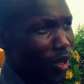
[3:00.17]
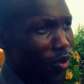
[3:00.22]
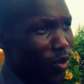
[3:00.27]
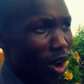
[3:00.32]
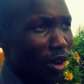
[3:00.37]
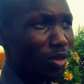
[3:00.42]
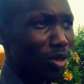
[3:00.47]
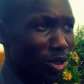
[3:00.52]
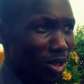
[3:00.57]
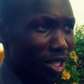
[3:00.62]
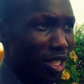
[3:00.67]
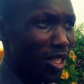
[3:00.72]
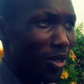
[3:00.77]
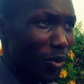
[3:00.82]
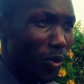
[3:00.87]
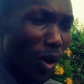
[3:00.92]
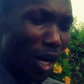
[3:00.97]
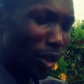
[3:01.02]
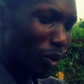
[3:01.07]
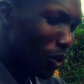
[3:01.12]
you have to see
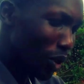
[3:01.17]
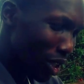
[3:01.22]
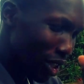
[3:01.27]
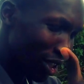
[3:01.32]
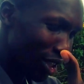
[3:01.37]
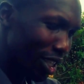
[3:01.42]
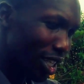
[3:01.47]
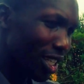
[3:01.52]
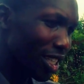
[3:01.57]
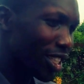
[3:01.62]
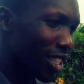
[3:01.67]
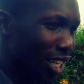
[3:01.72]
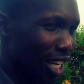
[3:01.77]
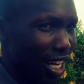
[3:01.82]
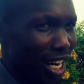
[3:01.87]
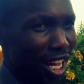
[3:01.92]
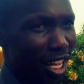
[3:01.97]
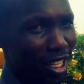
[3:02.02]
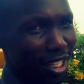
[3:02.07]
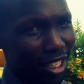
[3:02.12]
at what stage
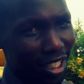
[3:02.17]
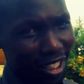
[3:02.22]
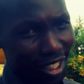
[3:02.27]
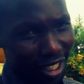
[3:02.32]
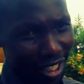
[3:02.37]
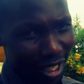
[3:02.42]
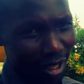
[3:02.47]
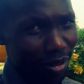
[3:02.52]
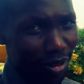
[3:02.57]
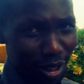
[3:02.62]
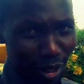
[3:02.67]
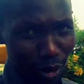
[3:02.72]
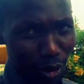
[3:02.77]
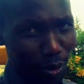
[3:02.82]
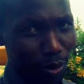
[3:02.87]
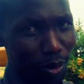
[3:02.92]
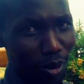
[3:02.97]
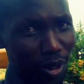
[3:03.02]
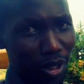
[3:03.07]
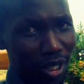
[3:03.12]
can I leave the
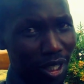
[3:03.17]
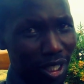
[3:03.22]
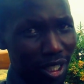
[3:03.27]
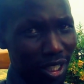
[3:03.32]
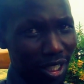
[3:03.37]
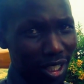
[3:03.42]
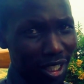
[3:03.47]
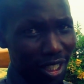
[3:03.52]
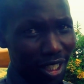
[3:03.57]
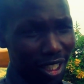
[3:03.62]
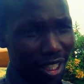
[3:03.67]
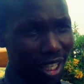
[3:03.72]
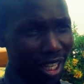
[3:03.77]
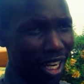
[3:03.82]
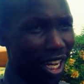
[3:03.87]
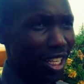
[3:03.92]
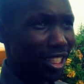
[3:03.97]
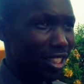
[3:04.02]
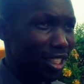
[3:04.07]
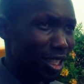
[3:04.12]
group?
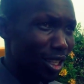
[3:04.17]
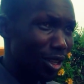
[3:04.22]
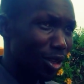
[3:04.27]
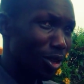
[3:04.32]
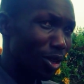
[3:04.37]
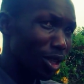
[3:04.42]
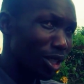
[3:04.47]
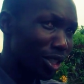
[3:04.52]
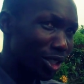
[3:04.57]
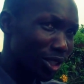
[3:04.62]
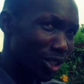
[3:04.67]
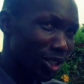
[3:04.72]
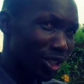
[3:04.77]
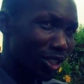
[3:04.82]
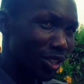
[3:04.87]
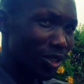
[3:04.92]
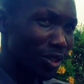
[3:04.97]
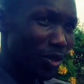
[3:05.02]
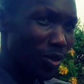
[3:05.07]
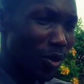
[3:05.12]
Can I still hold the on?
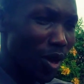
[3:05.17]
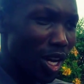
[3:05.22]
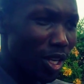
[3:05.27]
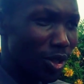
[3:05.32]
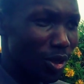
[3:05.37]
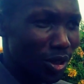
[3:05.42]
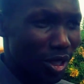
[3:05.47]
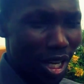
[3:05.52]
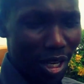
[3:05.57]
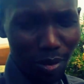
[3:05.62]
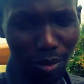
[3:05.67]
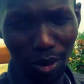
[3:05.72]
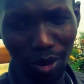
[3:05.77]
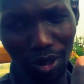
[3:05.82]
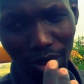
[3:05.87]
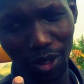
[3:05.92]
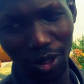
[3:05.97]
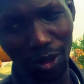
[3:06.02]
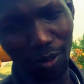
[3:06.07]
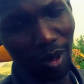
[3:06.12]
Where should I
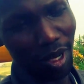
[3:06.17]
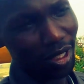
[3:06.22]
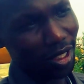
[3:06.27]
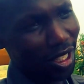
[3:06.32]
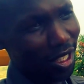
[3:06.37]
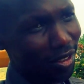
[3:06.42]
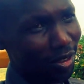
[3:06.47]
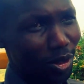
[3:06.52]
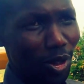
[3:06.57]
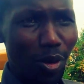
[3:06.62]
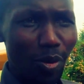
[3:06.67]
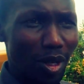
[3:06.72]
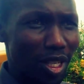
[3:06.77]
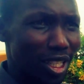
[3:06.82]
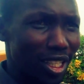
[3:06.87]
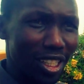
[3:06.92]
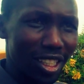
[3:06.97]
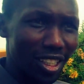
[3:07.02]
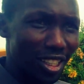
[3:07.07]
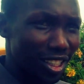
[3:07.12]
position myself? So
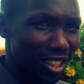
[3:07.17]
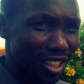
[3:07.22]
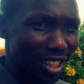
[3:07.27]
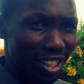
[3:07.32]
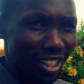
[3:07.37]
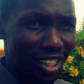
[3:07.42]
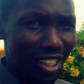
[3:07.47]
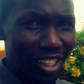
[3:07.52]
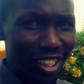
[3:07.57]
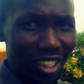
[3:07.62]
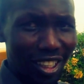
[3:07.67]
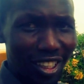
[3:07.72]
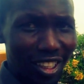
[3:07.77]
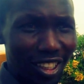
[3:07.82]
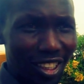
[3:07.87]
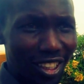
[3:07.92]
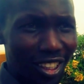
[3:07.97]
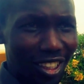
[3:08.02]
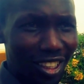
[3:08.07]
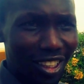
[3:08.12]
many things.
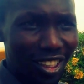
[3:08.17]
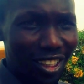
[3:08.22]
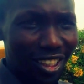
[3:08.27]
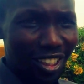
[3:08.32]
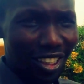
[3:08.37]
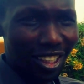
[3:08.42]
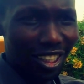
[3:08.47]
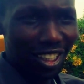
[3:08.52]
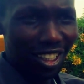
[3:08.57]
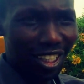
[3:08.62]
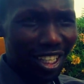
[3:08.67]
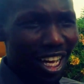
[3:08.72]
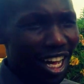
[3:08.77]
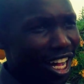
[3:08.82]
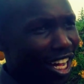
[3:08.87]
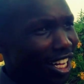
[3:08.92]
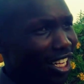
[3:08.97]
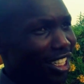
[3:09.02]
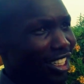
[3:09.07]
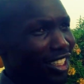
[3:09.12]
During the during the race.
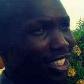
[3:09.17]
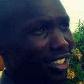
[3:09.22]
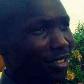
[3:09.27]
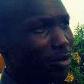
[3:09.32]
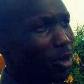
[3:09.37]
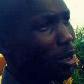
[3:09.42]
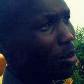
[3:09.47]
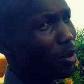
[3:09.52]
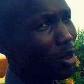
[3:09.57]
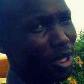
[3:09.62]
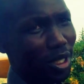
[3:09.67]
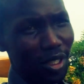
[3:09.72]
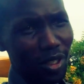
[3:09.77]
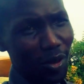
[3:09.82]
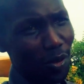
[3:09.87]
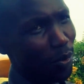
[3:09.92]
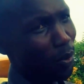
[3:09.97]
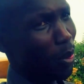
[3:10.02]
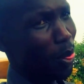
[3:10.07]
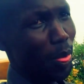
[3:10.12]
Yeah. It means that you,
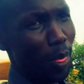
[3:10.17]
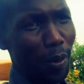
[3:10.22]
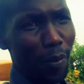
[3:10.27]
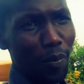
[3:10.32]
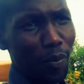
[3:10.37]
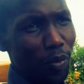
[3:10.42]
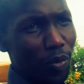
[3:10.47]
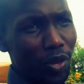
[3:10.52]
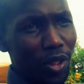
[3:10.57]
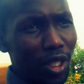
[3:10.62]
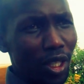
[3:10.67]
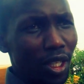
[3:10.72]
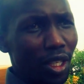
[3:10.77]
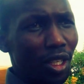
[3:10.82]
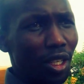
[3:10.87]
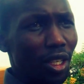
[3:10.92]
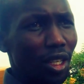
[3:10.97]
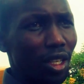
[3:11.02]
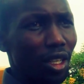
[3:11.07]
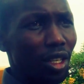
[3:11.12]
you don't have time to
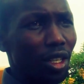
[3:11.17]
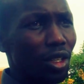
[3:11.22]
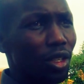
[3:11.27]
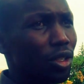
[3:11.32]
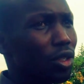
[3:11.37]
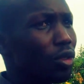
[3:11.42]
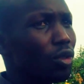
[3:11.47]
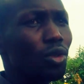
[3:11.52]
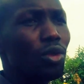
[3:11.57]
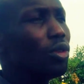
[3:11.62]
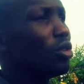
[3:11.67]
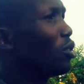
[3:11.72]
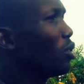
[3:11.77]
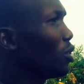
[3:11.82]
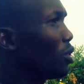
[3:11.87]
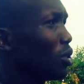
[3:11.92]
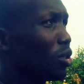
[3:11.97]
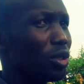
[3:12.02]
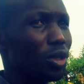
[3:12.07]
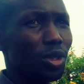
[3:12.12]
think to your family, no,
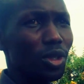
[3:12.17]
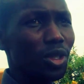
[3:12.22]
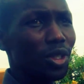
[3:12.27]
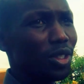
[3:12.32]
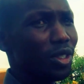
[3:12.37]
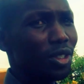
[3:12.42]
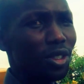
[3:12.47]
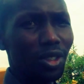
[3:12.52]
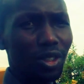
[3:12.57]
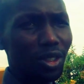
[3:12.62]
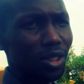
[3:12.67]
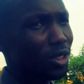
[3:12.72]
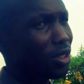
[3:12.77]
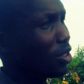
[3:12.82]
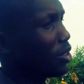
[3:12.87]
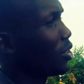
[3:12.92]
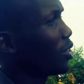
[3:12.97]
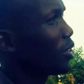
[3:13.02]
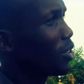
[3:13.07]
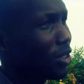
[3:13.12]
no, no, to Kenya, to the
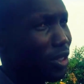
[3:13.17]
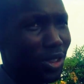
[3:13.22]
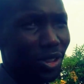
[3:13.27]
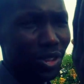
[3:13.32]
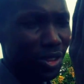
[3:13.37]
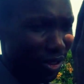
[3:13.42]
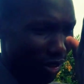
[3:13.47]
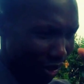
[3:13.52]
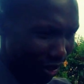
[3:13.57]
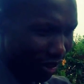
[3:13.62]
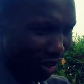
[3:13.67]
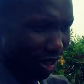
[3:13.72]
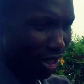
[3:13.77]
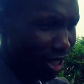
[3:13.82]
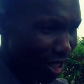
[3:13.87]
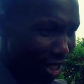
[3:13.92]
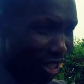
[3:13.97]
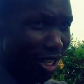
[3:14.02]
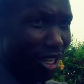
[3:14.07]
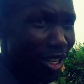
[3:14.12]
landscape, to know.
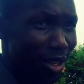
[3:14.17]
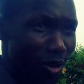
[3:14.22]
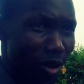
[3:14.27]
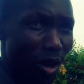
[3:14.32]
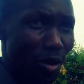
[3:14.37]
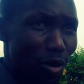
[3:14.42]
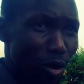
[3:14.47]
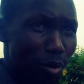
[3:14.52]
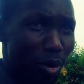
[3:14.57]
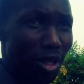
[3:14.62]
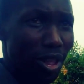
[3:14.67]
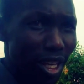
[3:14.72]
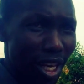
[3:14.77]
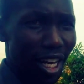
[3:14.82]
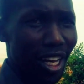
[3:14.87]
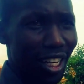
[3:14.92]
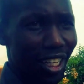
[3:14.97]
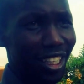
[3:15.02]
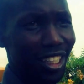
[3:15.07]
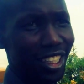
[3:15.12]
you have to be
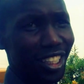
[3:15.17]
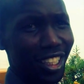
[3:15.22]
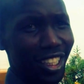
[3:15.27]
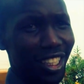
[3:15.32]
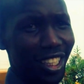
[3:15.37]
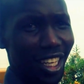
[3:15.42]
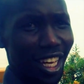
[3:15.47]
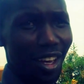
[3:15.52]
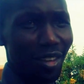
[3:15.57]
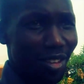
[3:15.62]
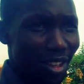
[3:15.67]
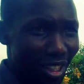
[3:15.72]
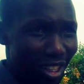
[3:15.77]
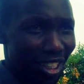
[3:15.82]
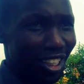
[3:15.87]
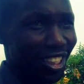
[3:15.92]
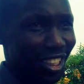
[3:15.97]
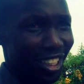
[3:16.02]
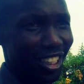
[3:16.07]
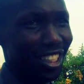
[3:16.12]
there during
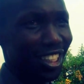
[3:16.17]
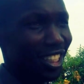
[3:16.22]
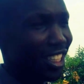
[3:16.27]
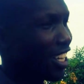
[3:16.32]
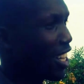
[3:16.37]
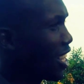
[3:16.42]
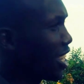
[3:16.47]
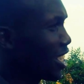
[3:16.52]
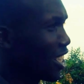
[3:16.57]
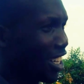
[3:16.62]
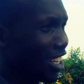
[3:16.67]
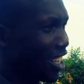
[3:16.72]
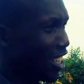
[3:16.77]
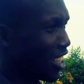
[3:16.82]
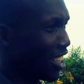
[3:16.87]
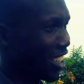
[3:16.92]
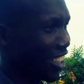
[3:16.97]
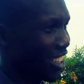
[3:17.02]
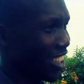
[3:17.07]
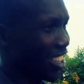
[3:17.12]
Everything. two hours. Yeah, yeah,
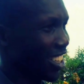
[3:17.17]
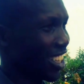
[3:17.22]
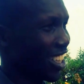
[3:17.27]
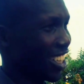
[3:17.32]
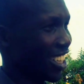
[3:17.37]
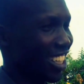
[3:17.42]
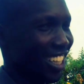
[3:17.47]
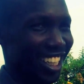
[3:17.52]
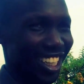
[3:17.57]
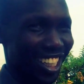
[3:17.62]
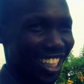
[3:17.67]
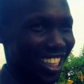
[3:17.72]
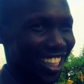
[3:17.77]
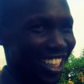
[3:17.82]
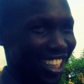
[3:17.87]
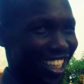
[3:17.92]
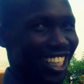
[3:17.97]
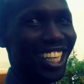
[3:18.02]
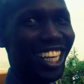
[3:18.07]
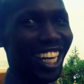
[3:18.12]
yeah. That's a long
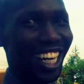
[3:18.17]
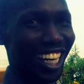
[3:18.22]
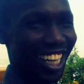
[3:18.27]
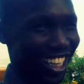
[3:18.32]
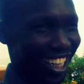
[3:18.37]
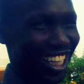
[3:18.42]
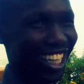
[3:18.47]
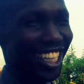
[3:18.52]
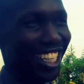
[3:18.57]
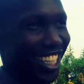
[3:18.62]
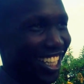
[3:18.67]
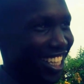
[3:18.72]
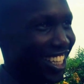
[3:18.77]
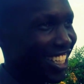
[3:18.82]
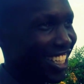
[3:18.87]
concentration.